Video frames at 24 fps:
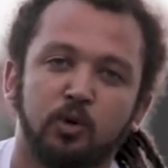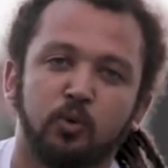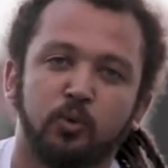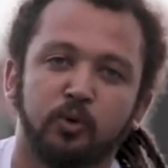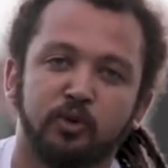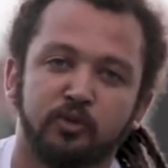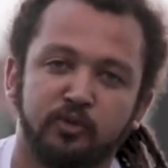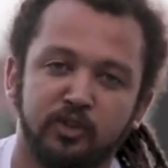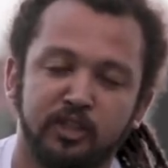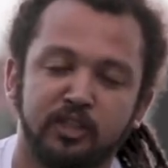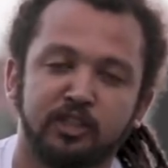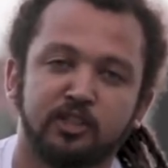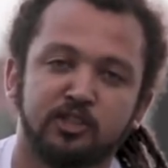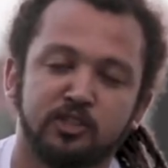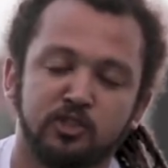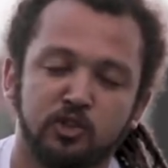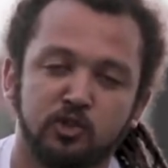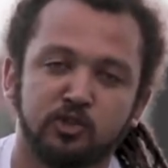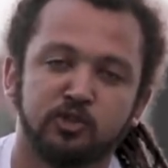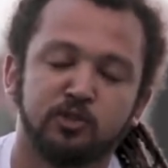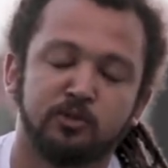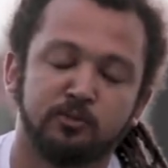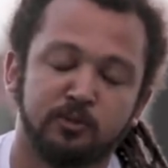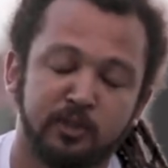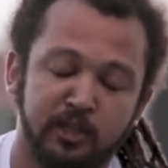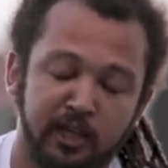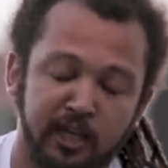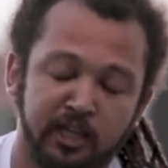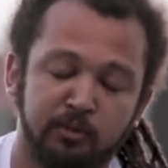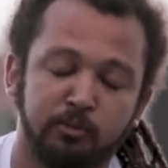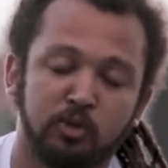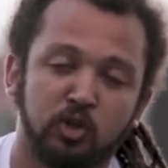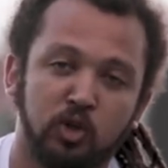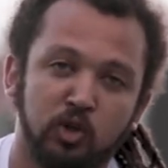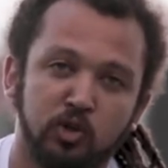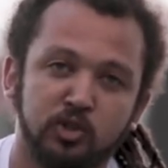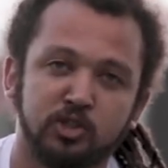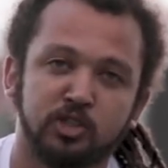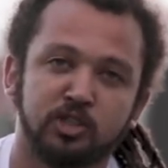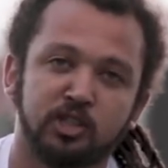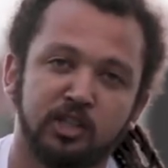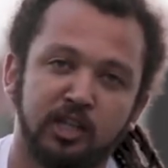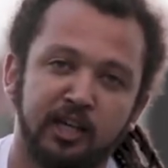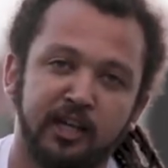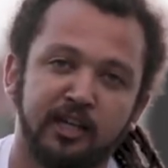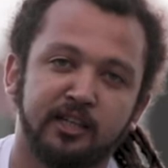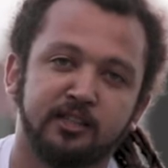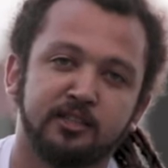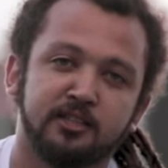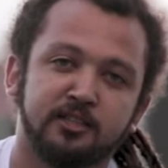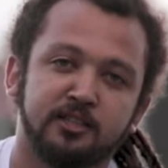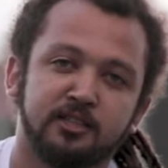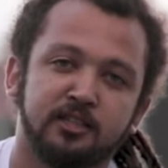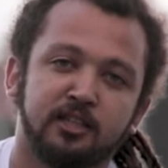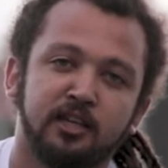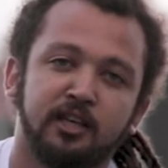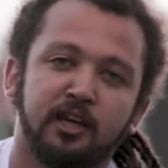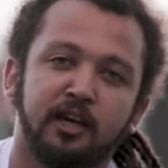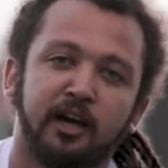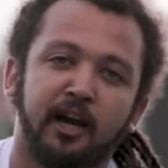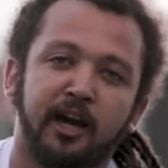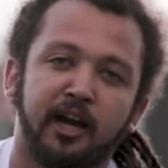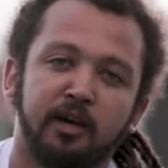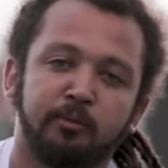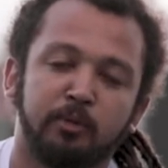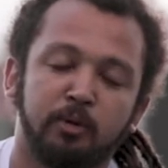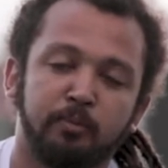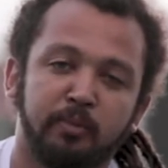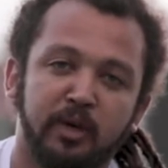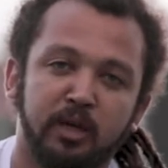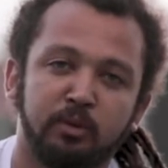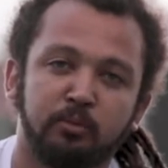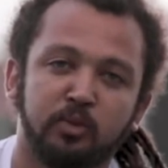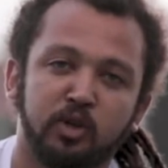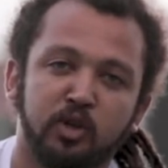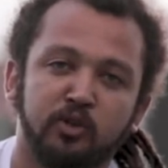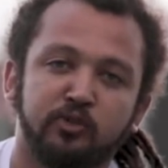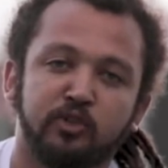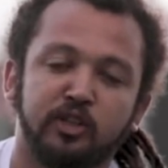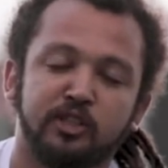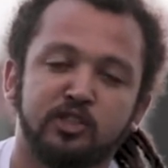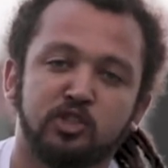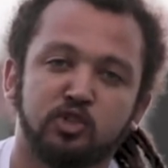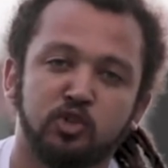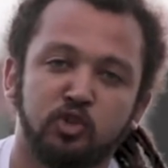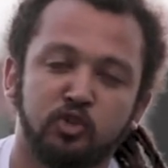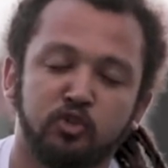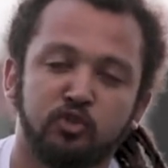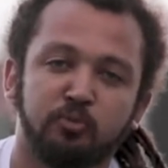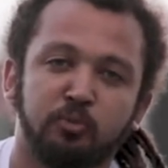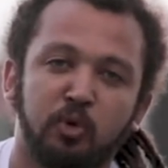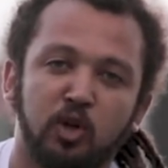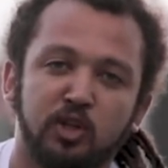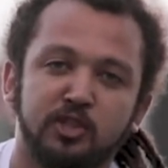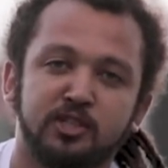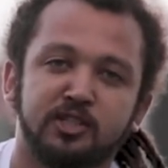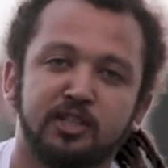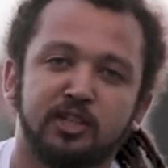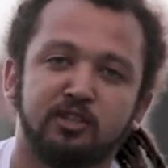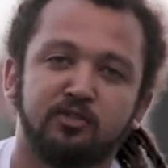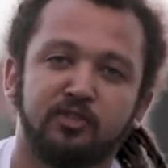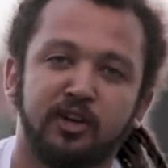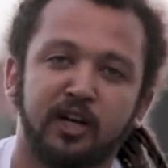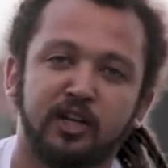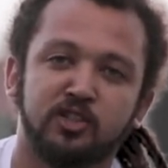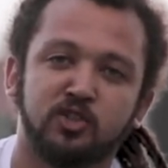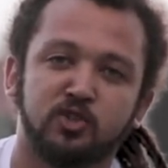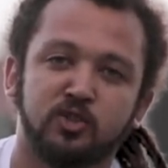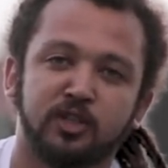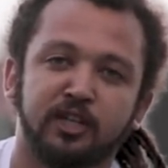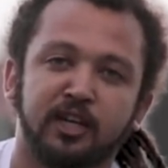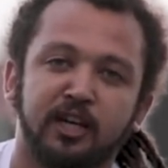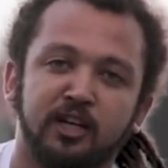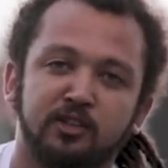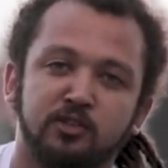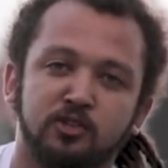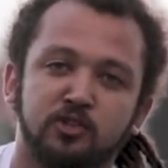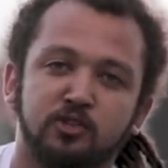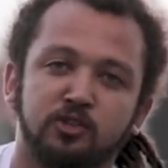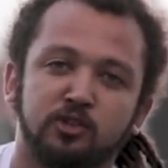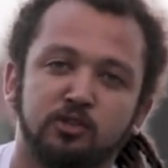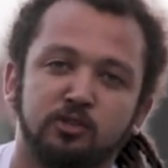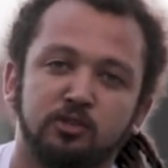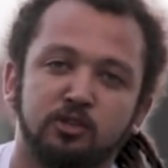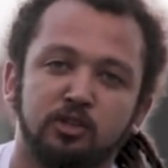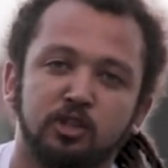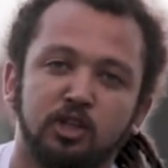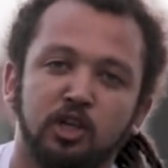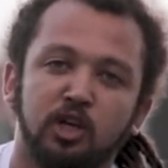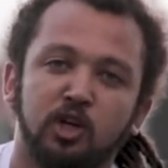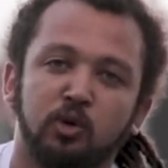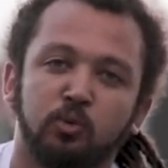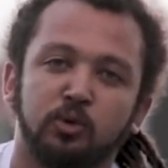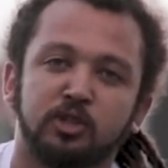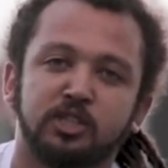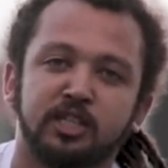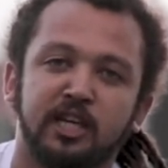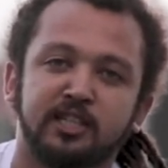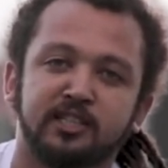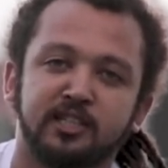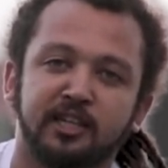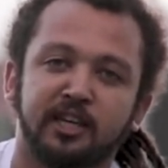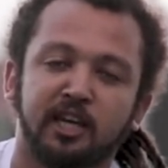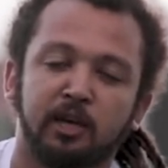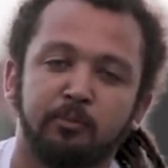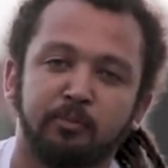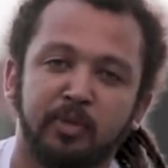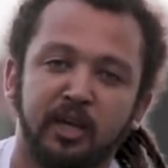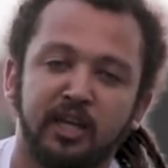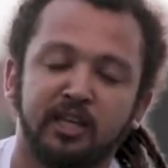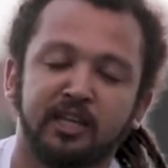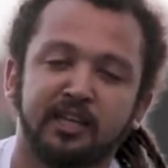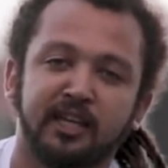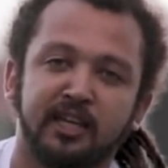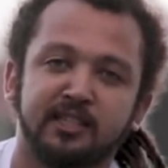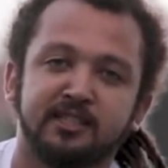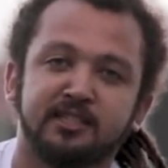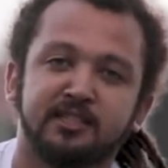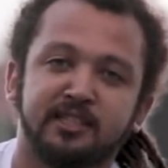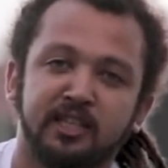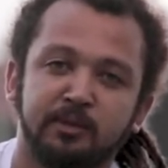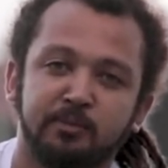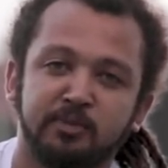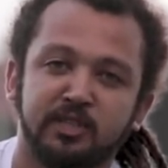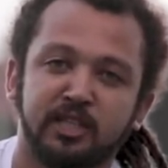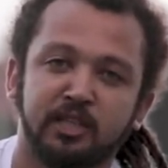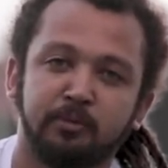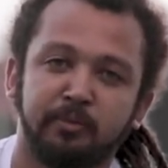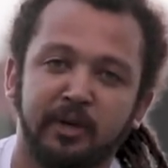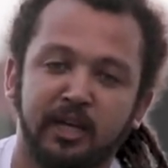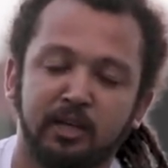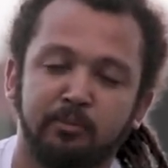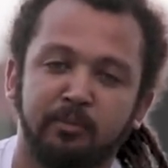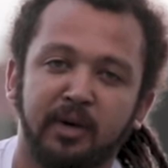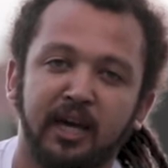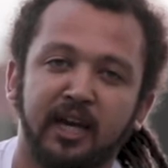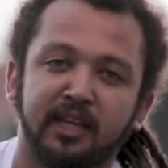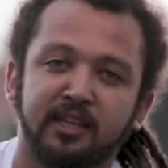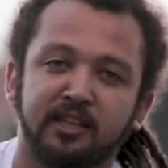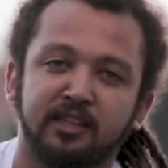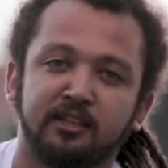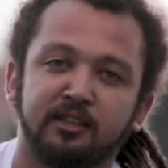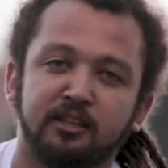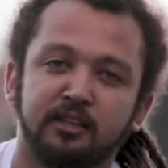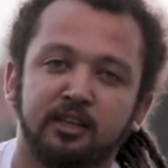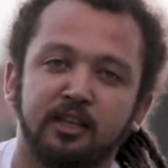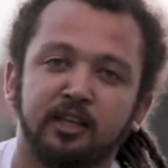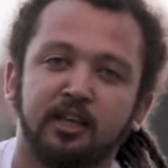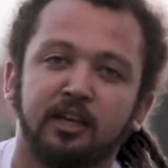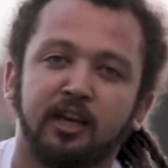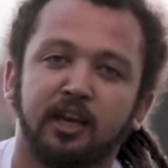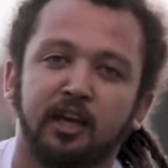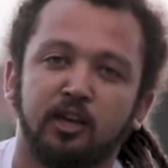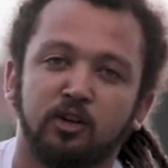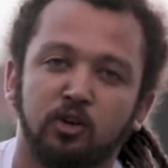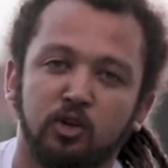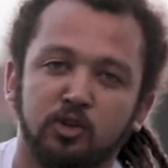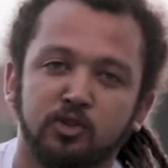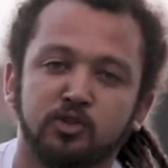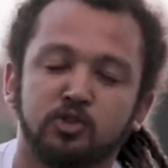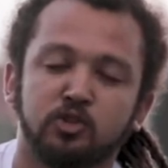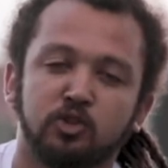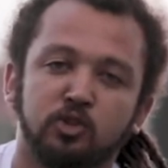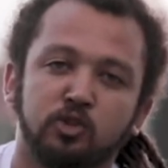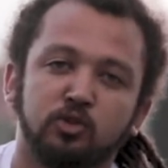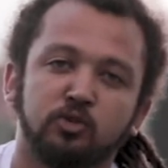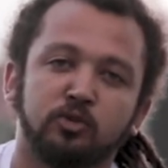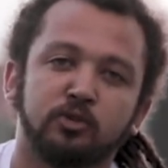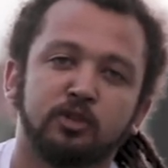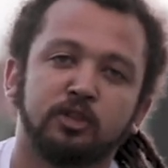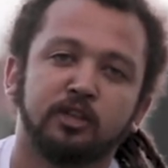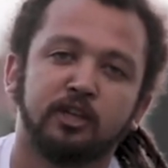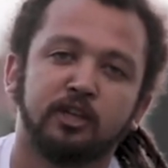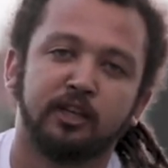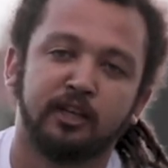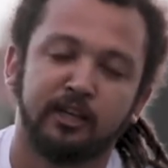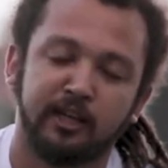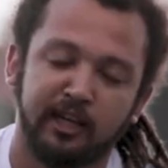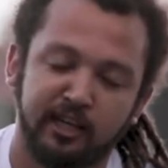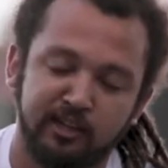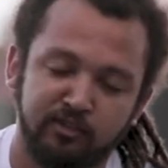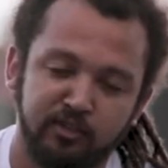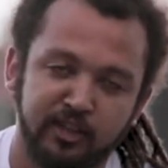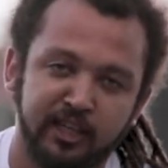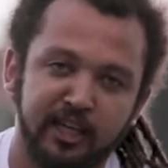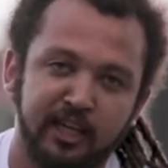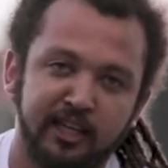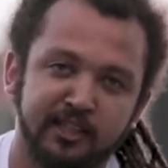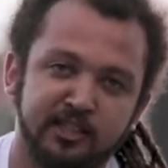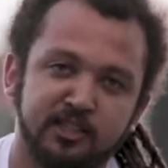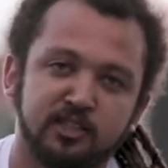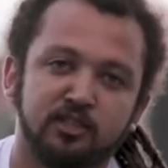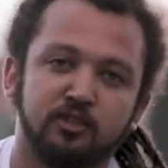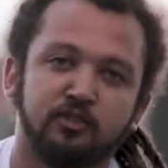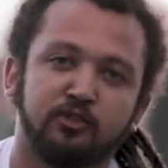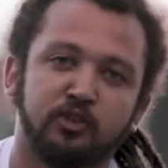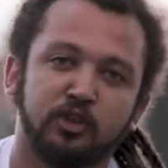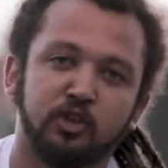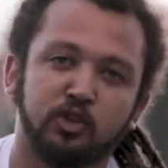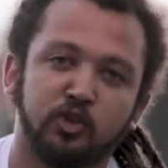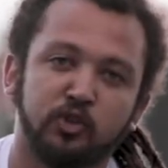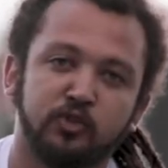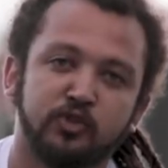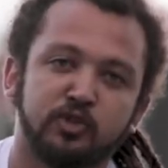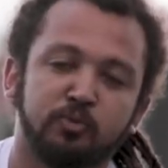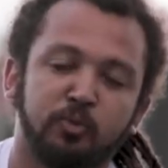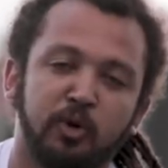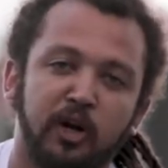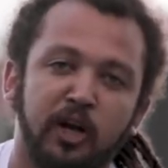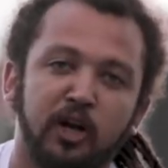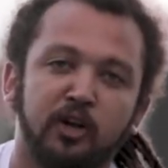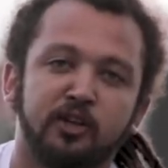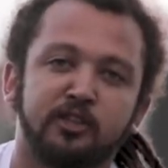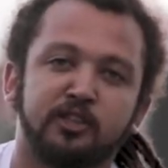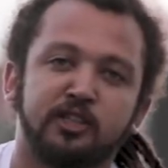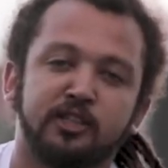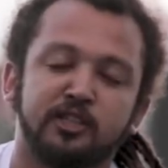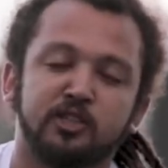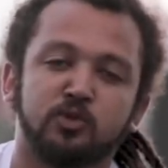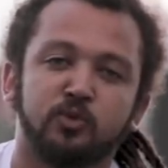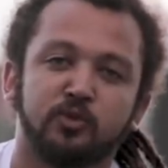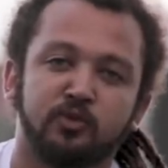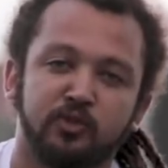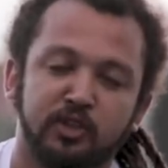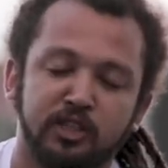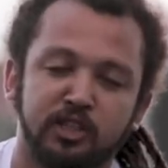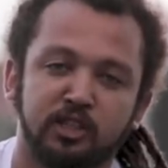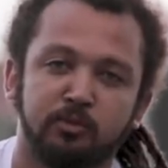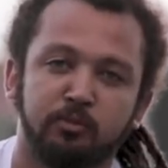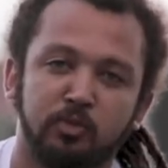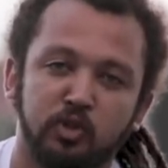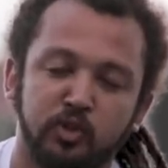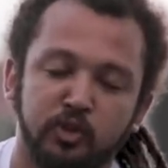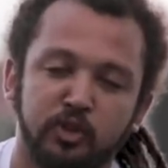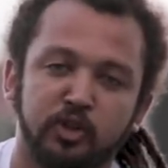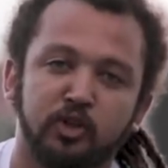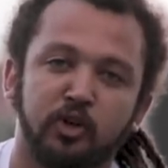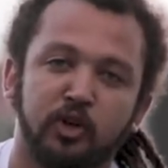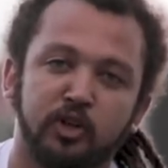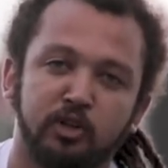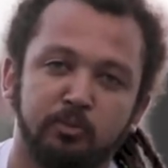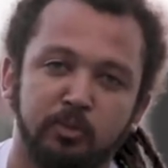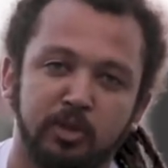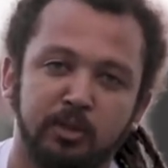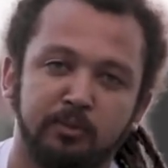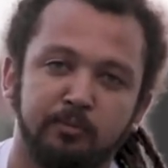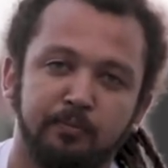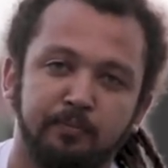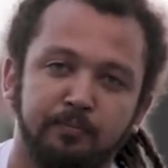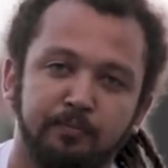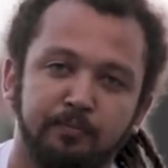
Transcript: Within the Sustainable Ocean Alliance, I am a member of its Youth Policy Advisory Council, which has a campaign against deep seabed mining and also advocates for youth's priorities within the blue economy.